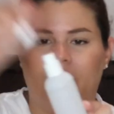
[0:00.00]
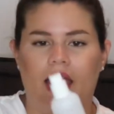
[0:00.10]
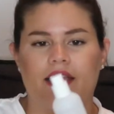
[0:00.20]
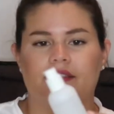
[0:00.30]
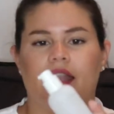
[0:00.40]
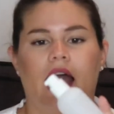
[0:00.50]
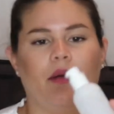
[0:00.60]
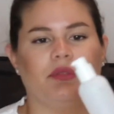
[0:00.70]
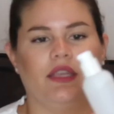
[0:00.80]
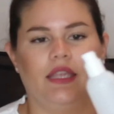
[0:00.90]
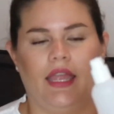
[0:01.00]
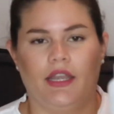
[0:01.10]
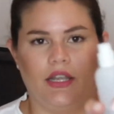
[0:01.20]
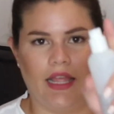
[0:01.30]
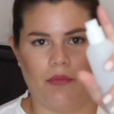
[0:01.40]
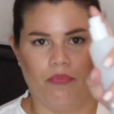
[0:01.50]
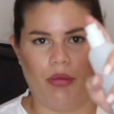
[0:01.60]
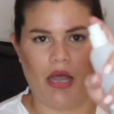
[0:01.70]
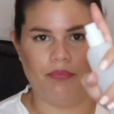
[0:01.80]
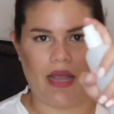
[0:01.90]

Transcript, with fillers: it has an applicator like a pump